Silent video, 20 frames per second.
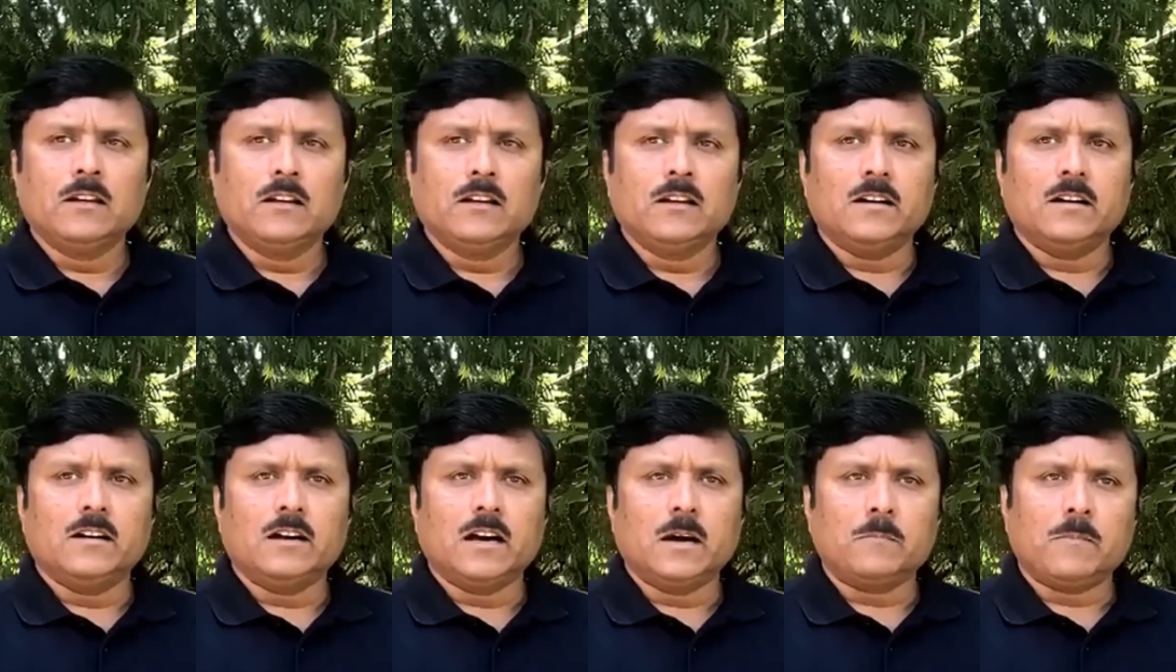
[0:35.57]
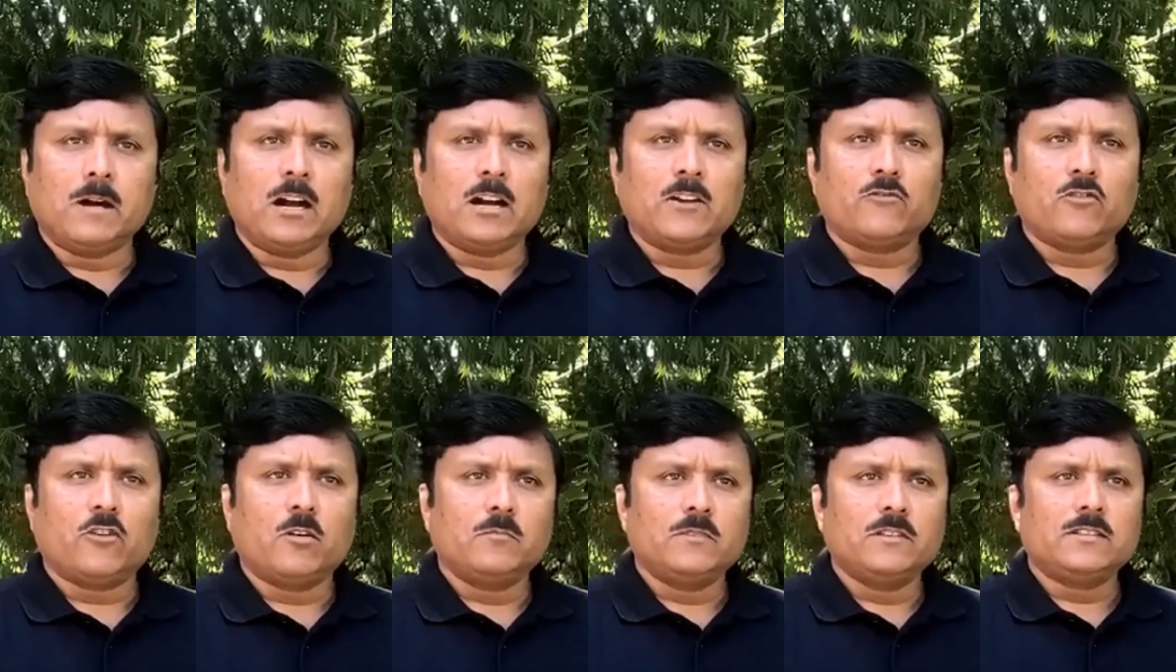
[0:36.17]
Uh, apart
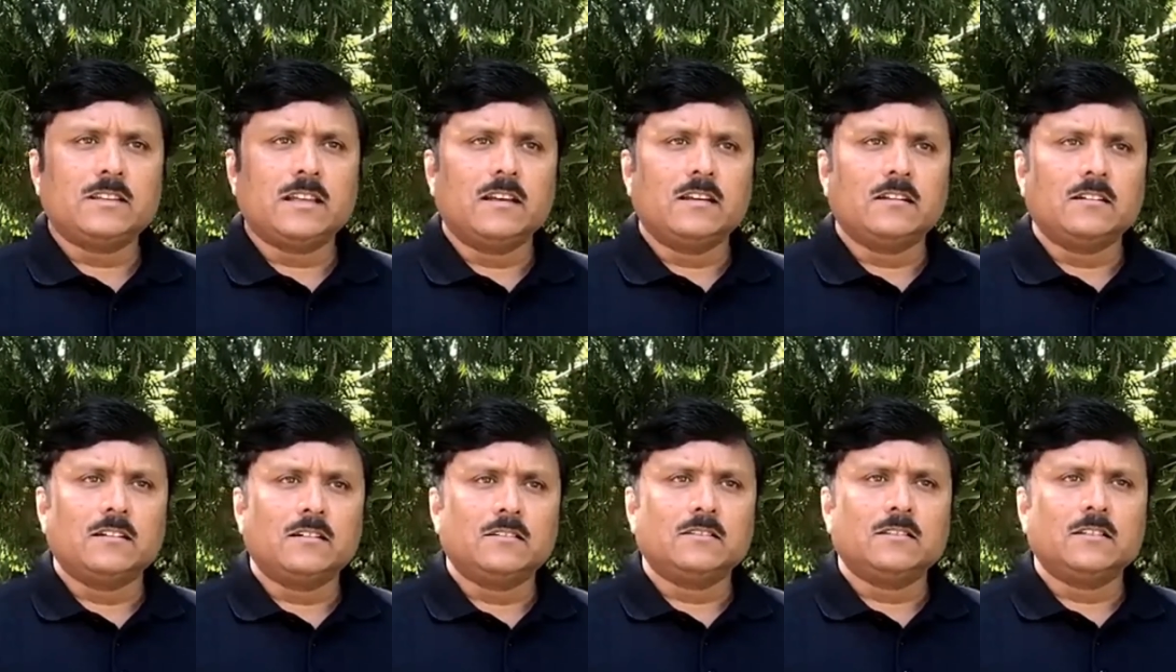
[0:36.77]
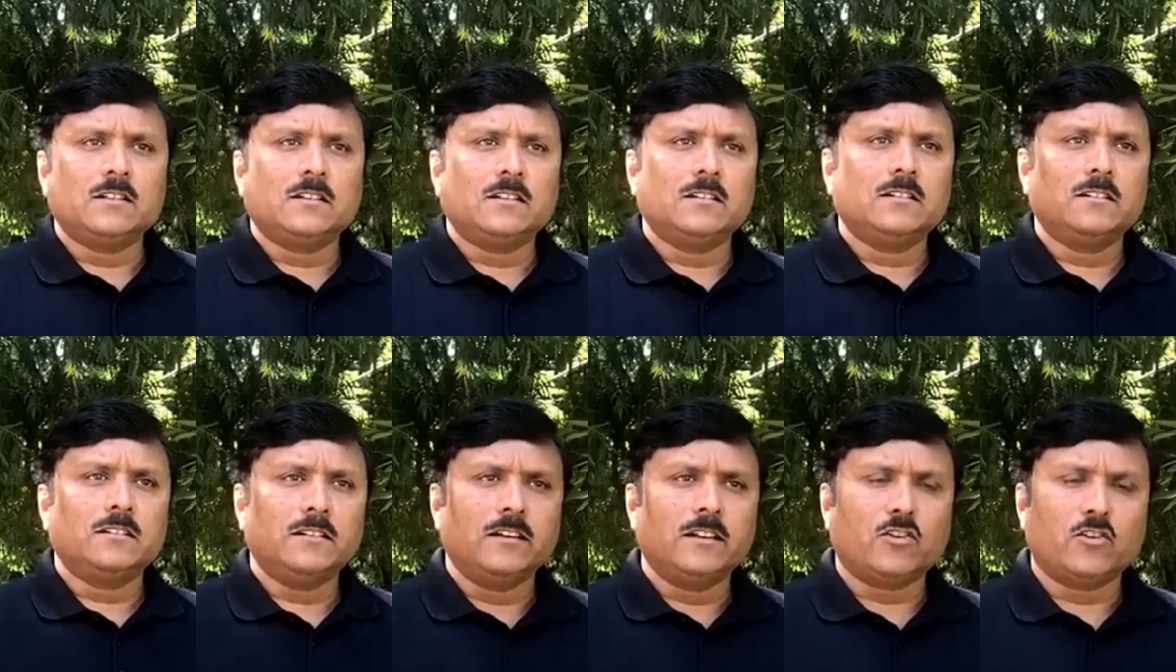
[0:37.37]
from this, uh, the,
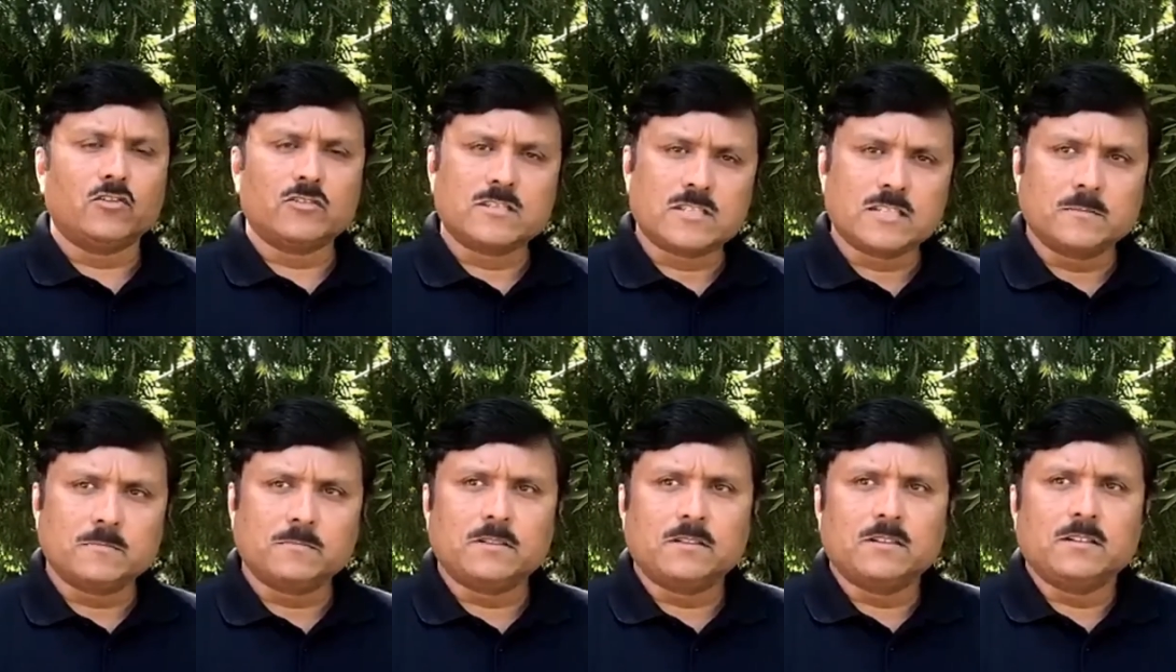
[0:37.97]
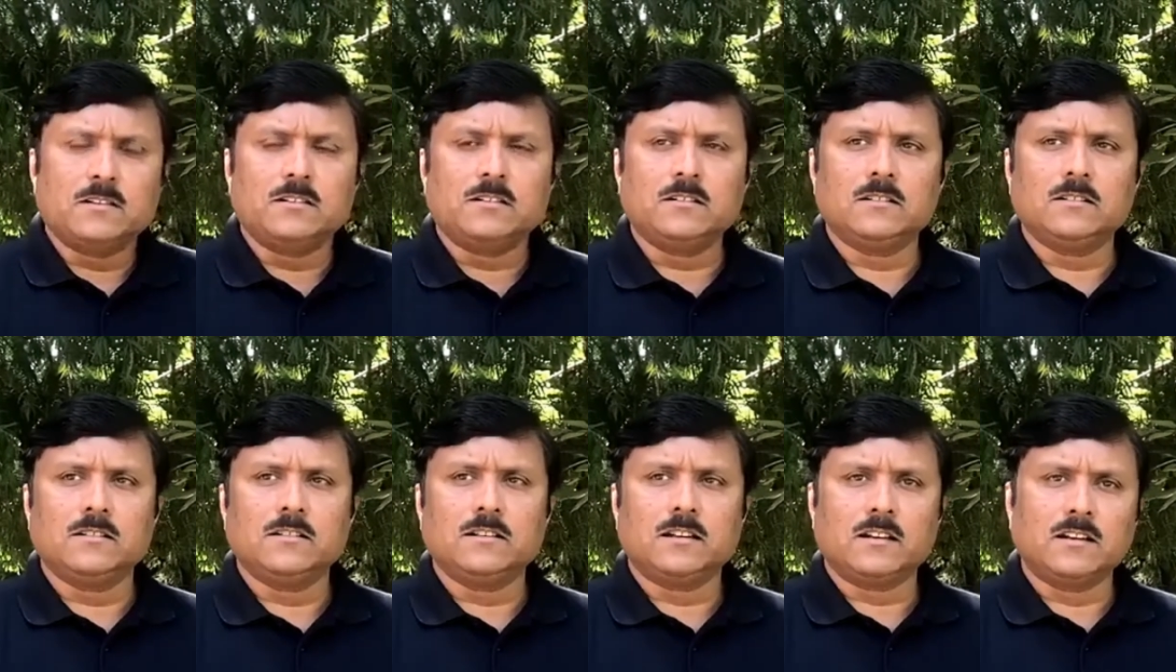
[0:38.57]
their concept, uh,
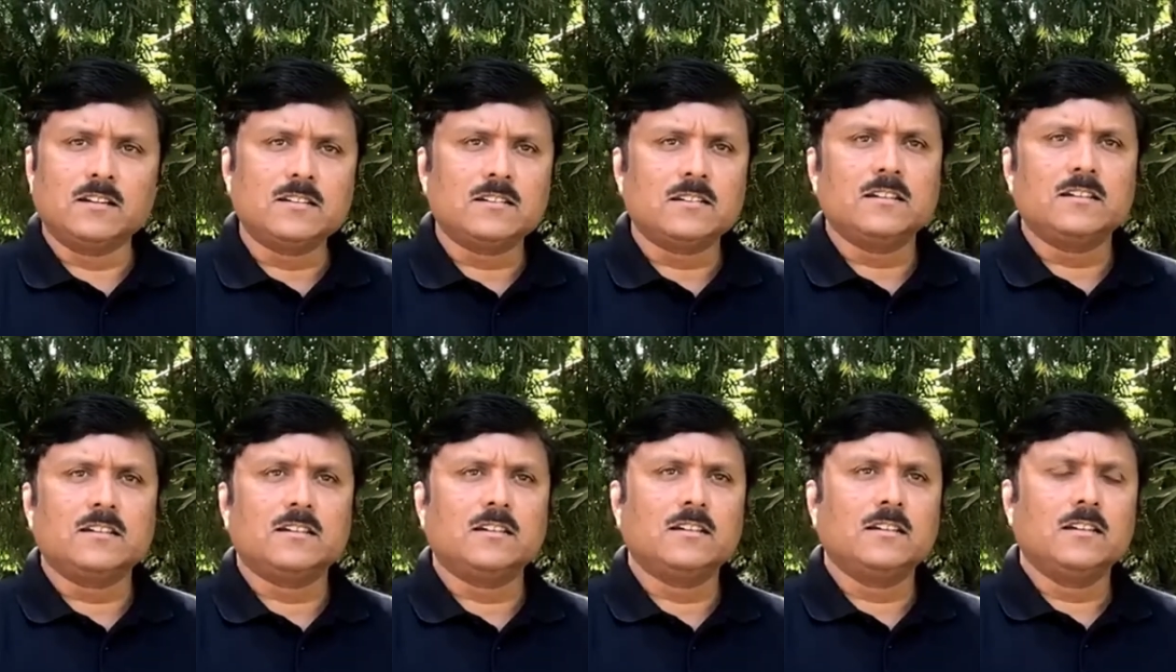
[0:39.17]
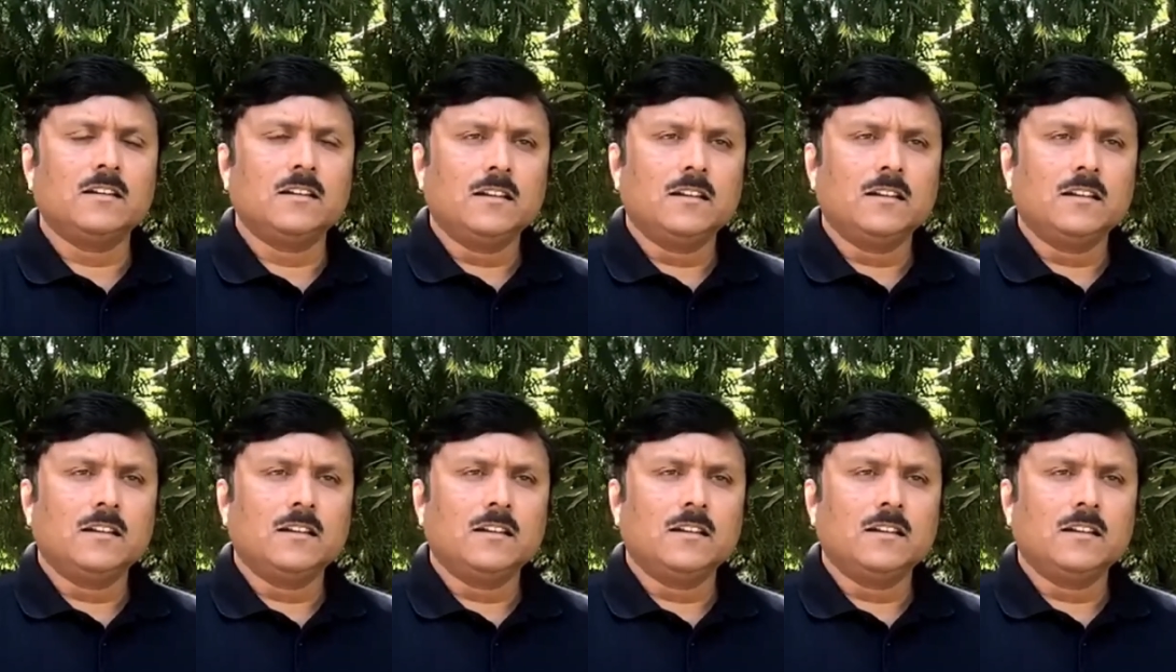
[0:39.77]
their content,